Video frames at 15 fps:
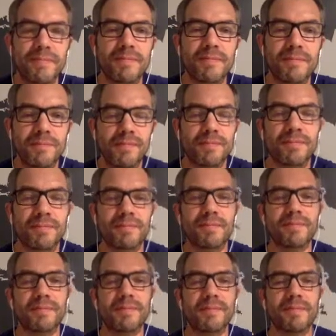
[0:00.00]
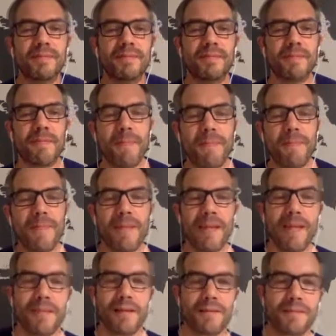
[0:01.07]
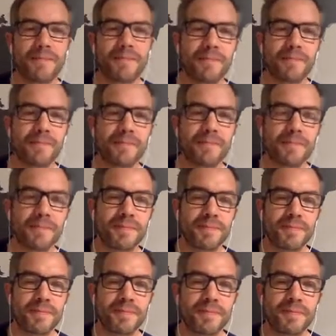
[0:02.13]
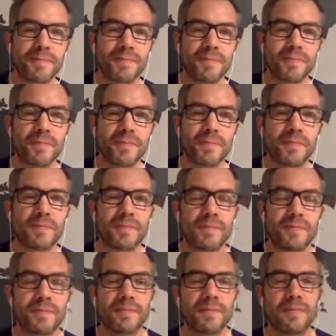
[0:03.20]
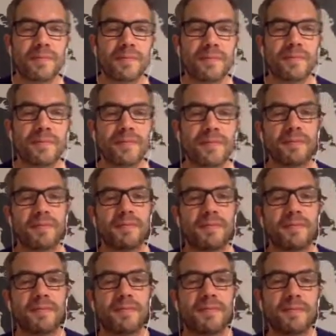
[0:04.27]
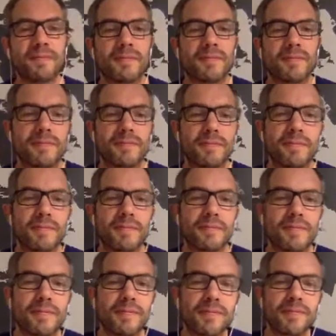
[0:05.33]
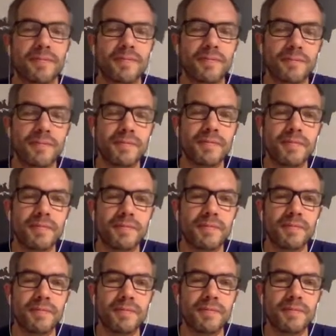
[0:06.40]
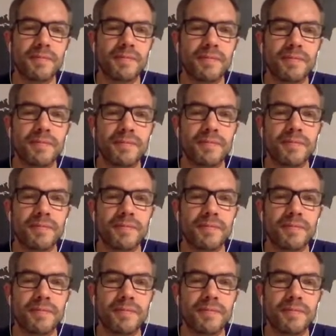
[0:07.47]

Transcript: (silent)